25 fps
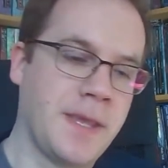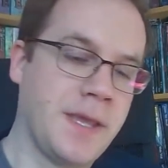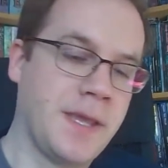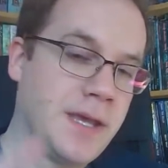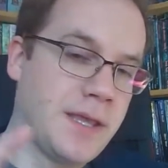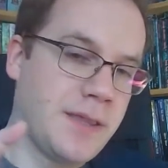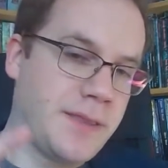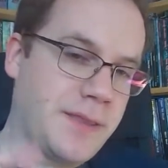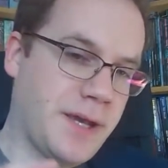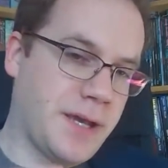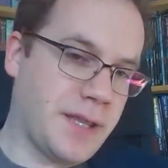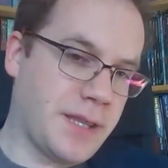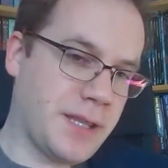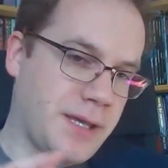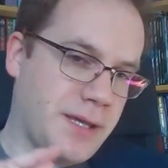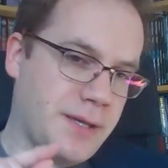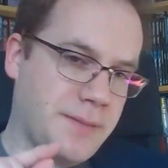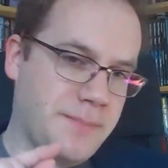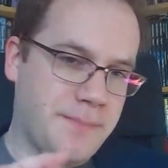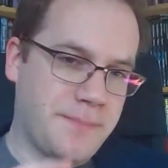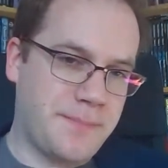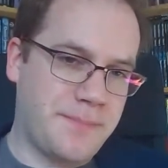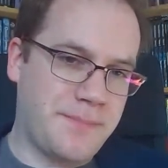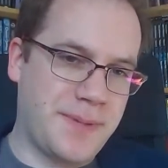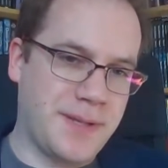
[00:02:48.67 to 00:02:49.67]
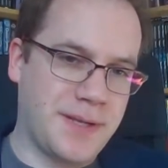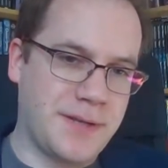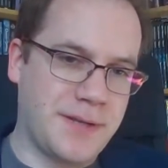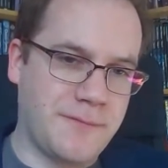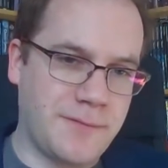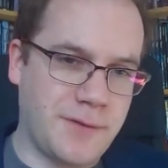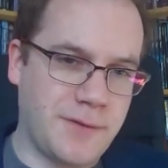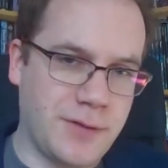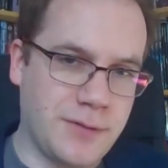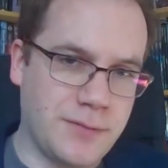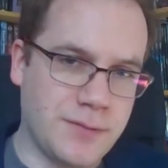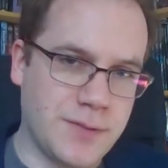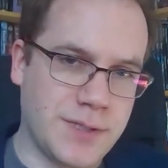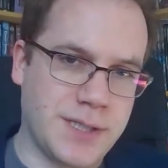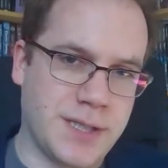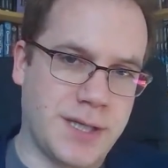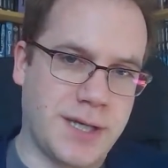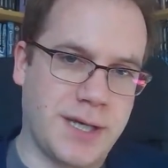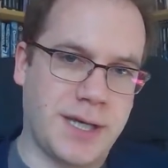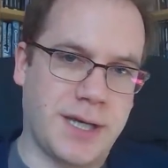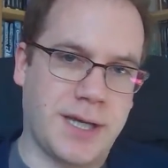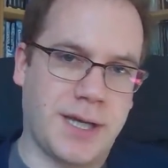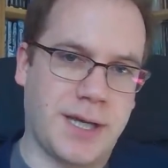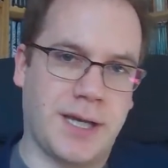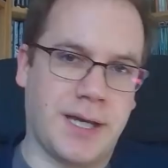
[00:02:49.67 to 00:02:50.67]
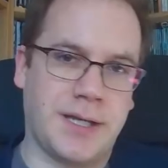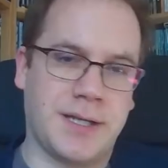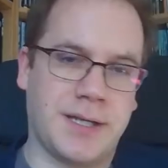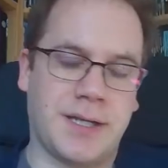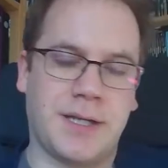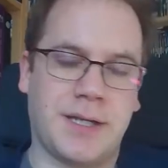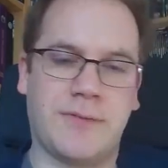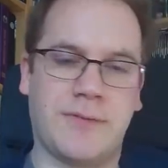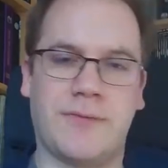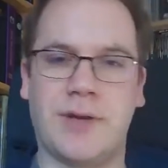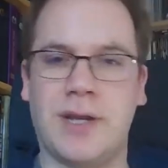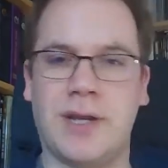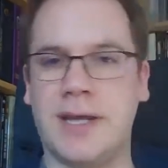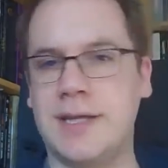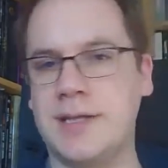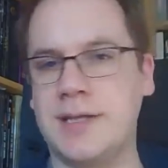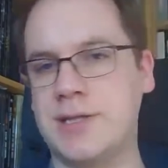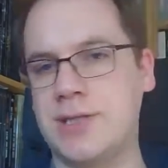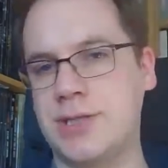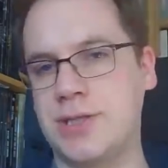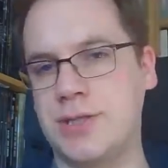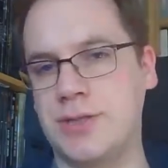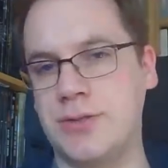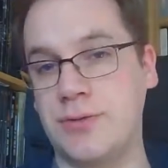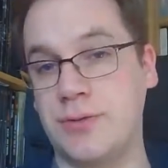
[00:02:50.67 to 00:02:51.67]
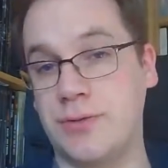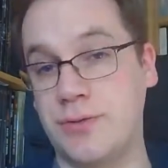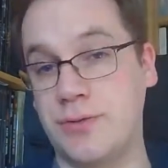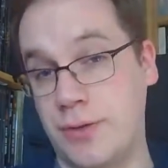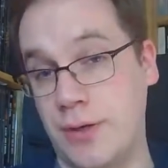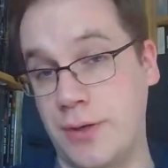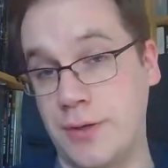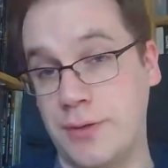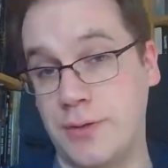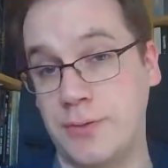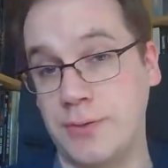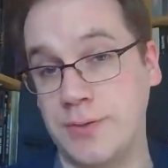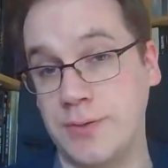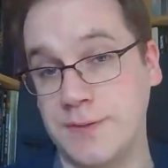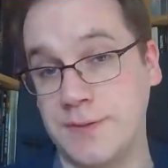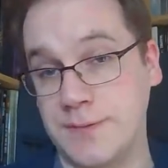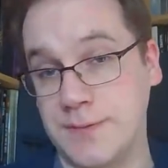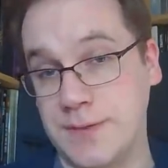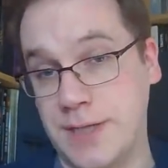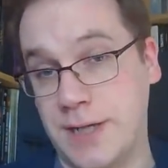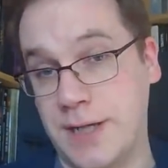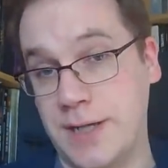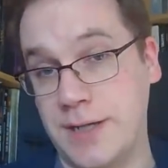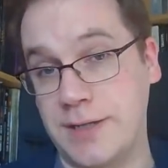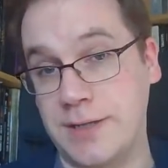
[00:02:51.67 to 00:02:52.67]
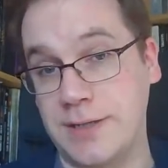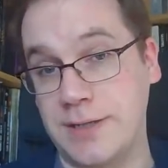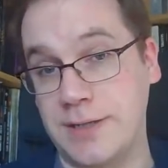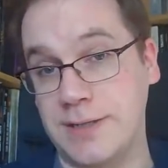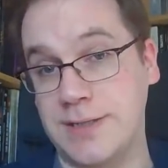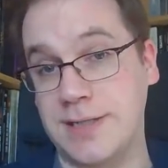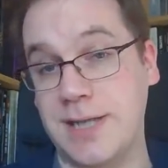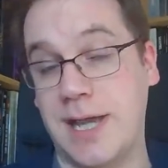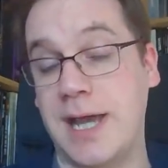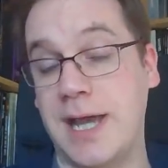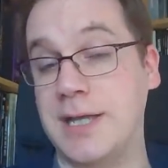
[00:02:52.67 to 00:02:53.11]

The other bit of news that I had relates to Chronicles of Darkness,